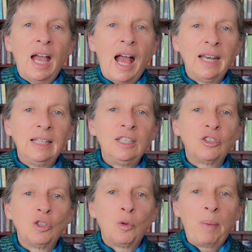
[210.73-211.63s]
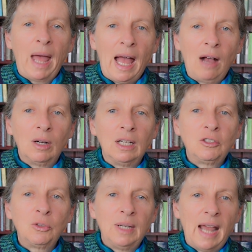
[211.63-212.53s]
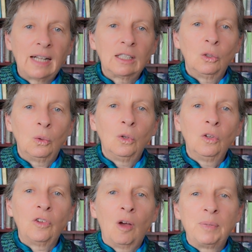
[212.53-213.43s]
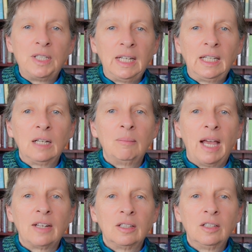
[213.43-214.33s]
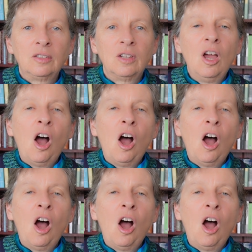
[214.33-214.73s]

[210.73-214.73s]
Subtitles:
an additional power to enact laws on particular matters,